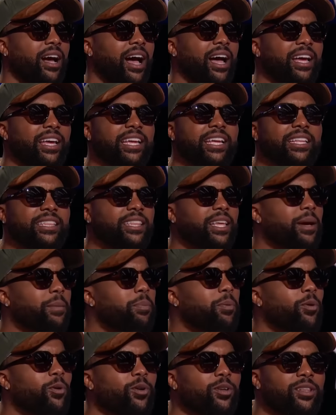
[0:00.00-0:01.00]
Oh. I heat
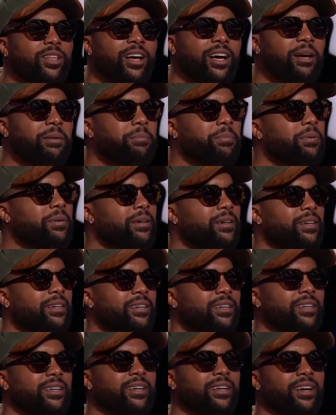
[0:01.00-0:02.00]
that pool up.
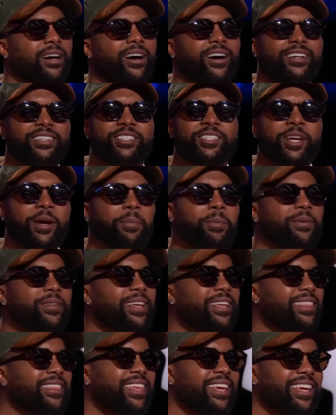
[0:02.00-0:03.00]
Oh, okay. I jump in
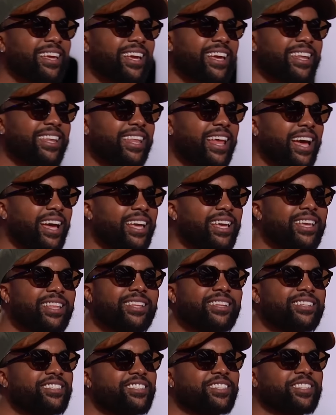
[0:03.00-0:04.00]
that thing at night,
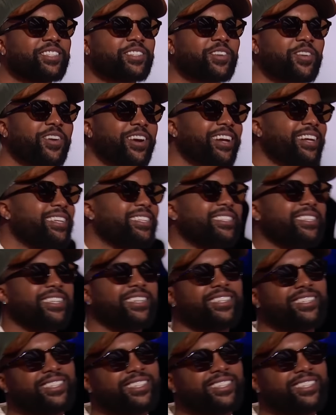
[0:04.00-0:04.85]
and it's oh. just crazy.